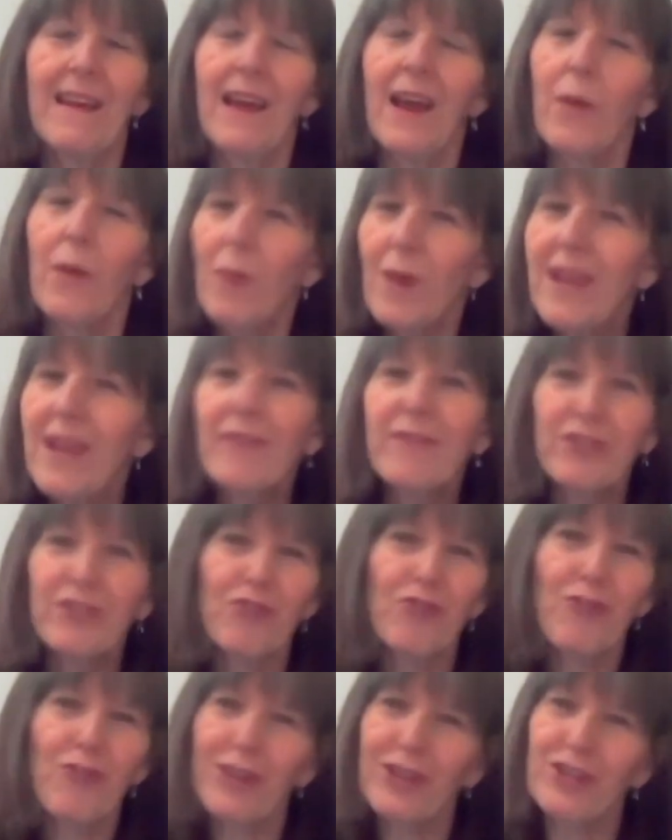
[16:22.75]
And we have a
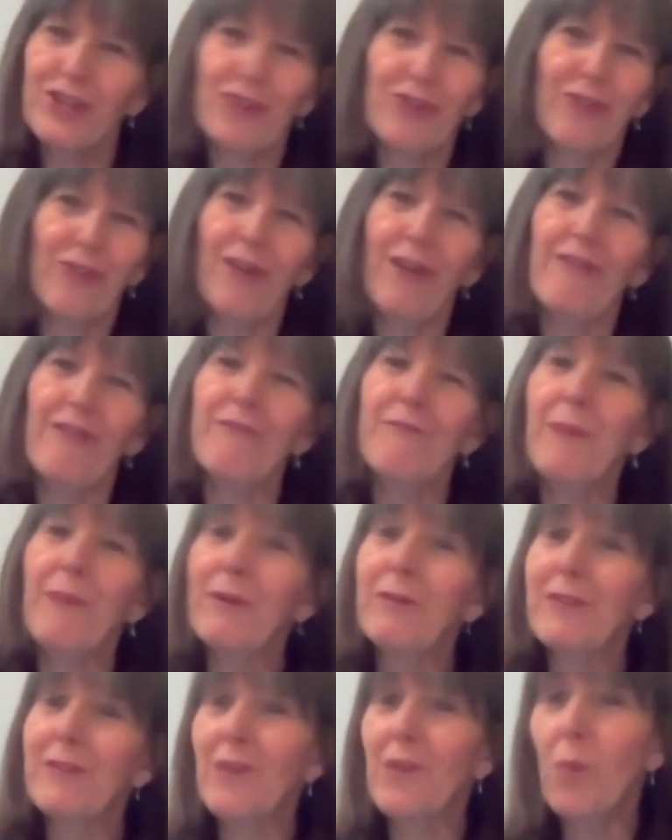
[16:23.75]
treasure trove,
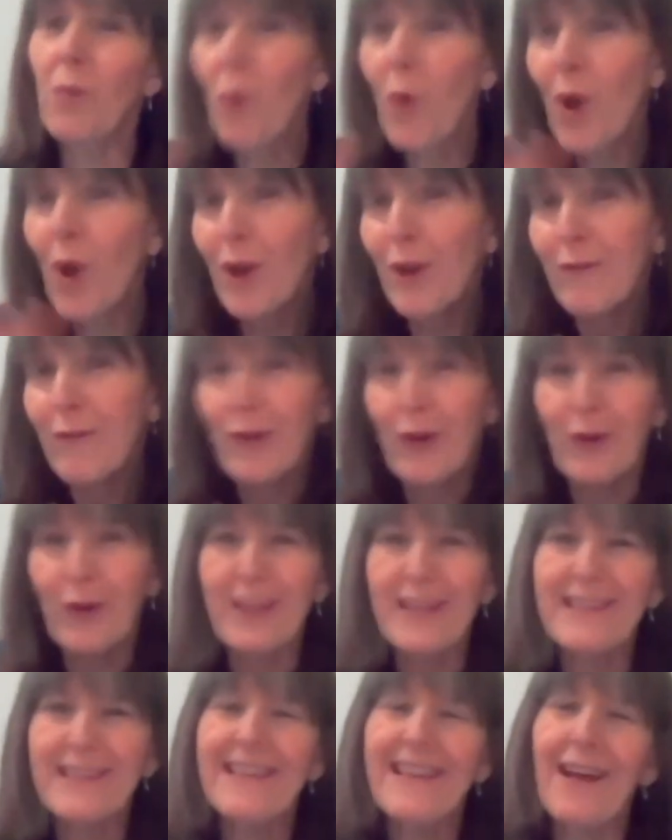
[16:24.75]
both in the word of God
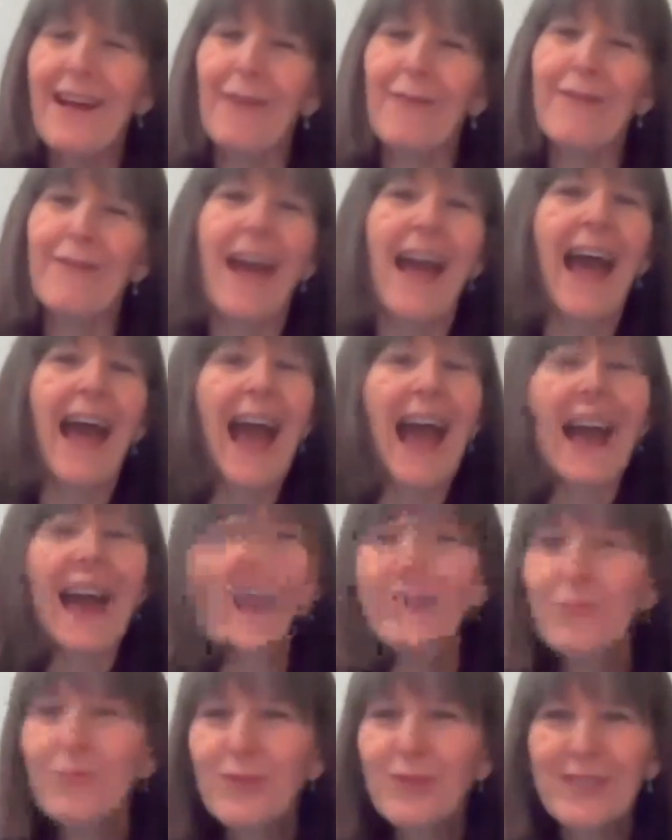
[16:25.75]
itself,
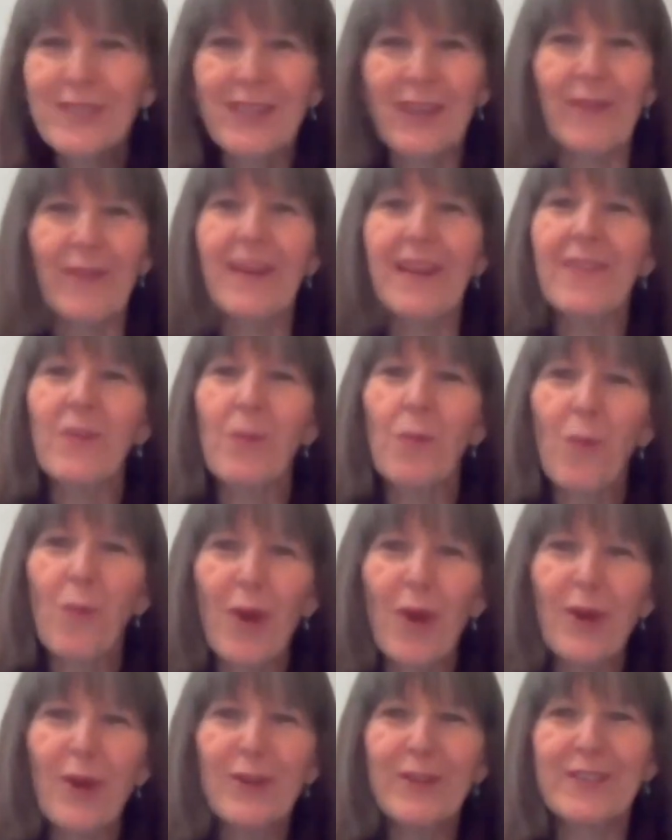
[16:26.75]
and also in the
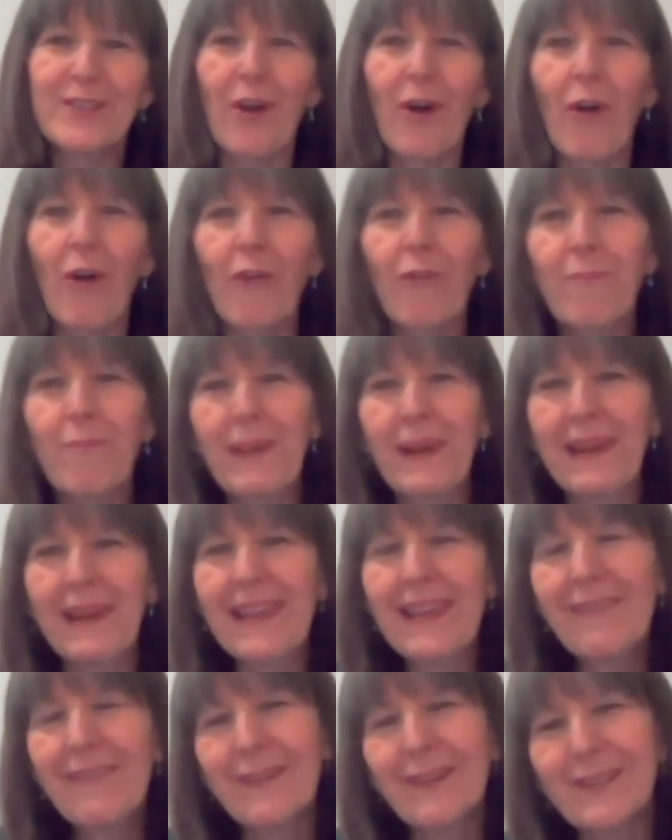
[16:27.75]
words of
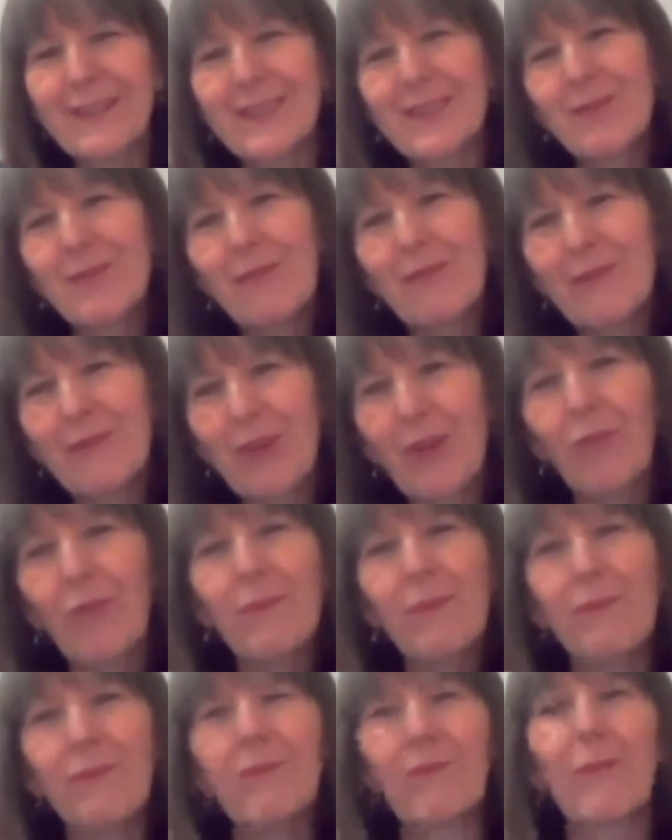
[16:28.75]
believers who have gone
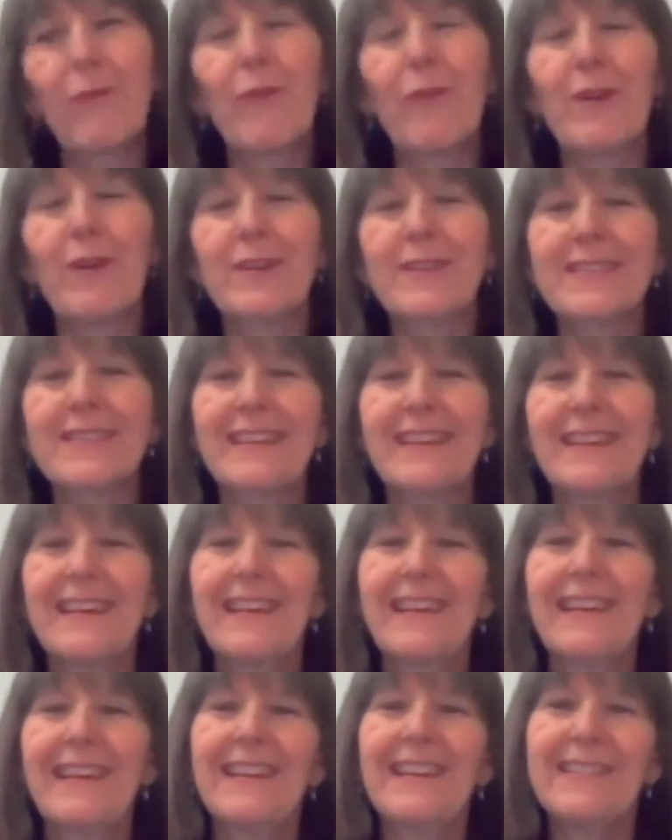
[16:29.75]
before us,
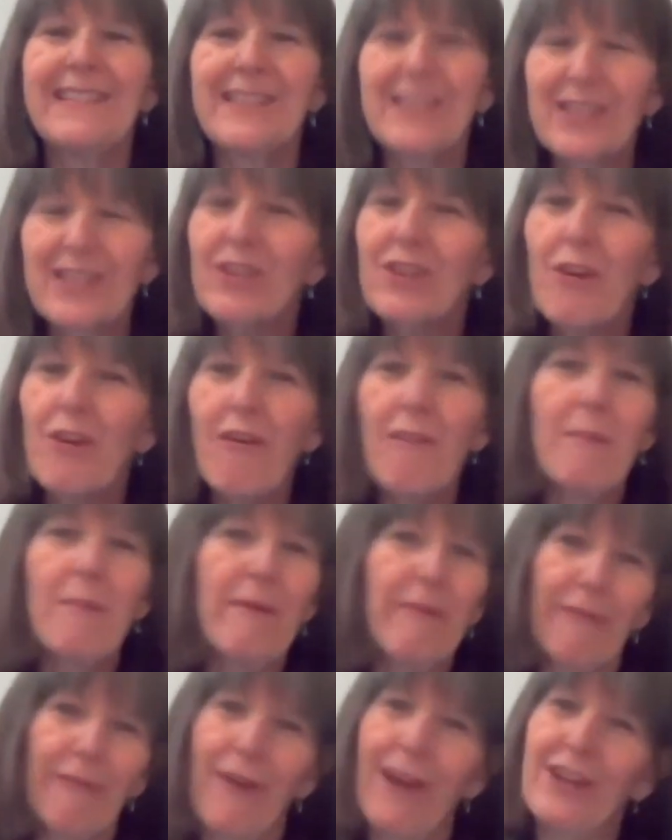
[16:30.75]
to stir up
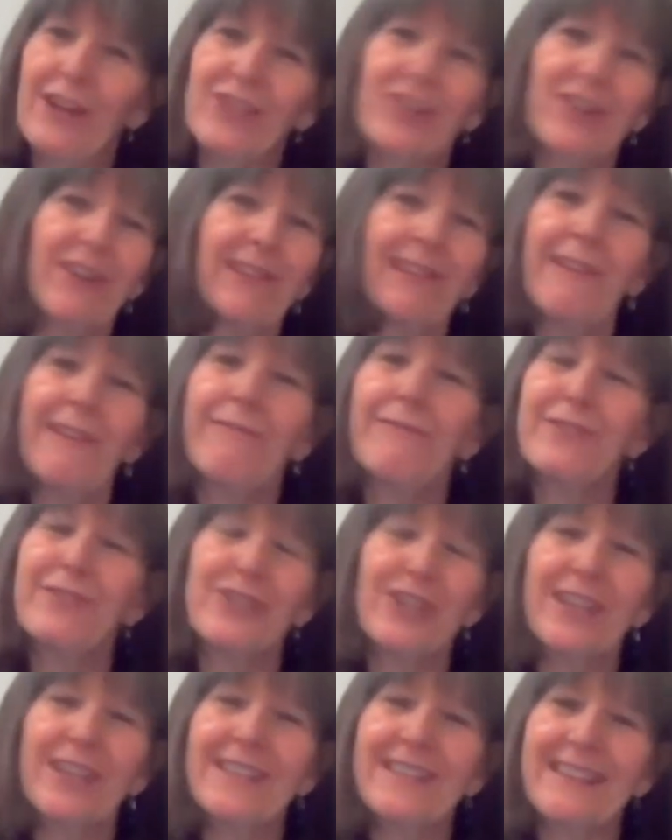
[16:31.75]
afresh our love for
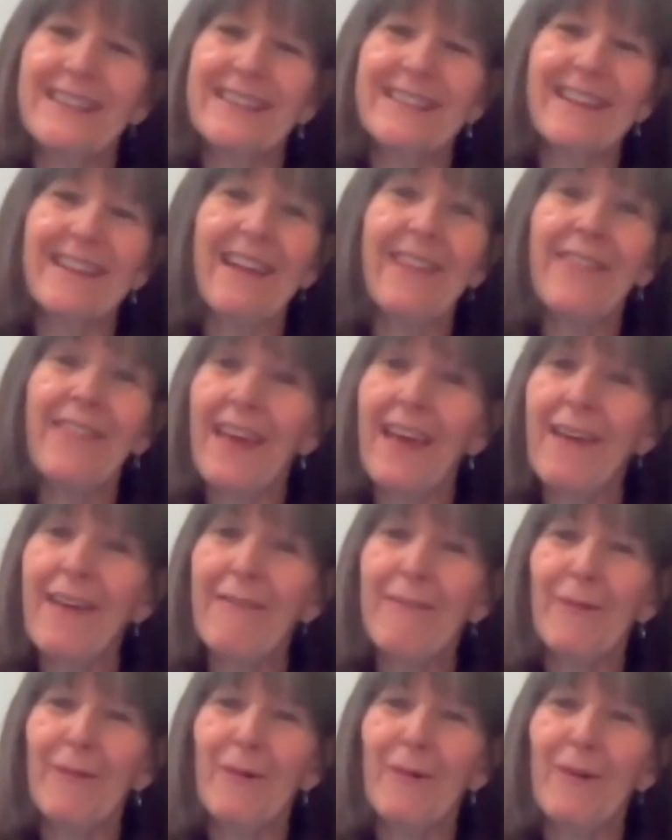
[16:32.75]
Jesus and
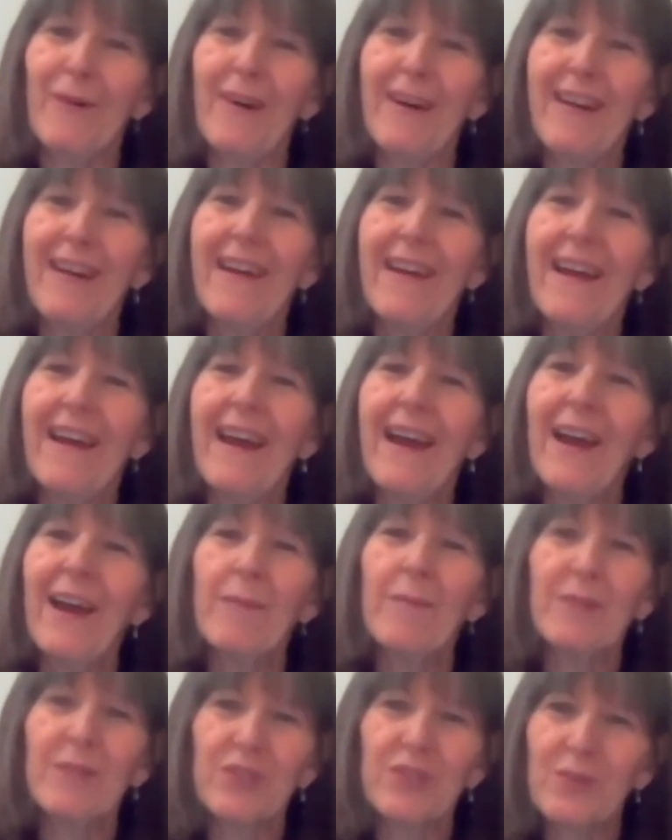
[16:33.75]
therefore how
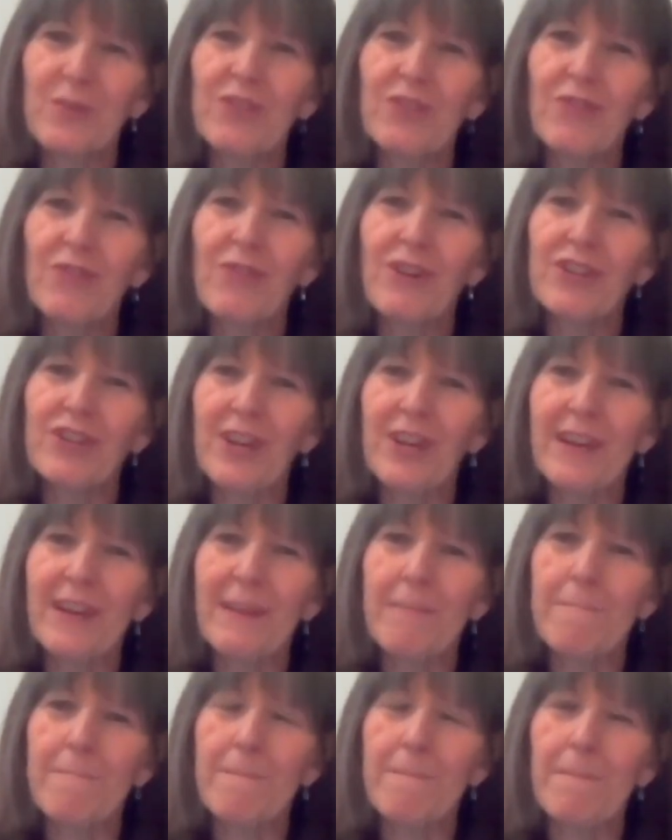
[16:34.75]
much we treasure
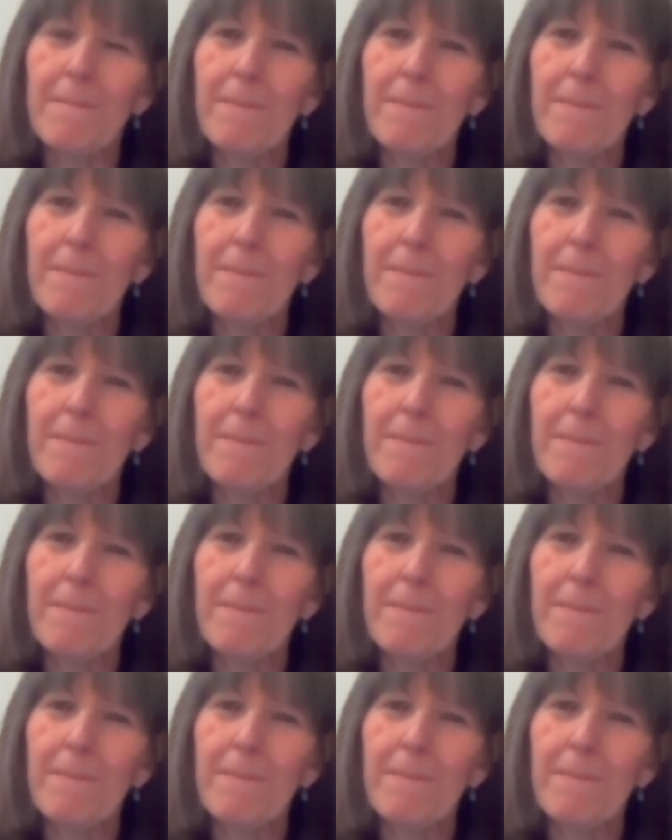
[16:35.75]
him.